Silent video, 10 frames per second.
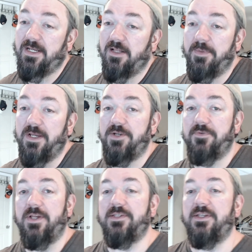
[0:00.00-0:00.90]
be
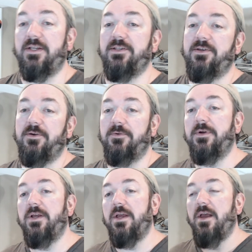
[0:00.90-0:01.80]
interesting. So,
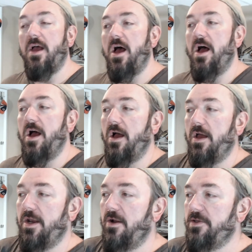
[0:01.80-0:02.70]

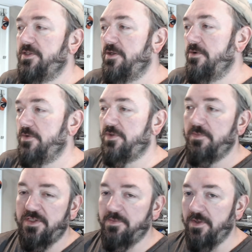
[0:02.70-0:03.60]
and also there's going
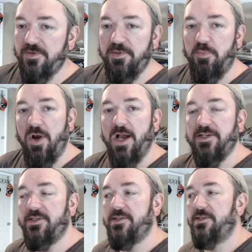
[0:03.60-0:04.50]
to be some other surprises.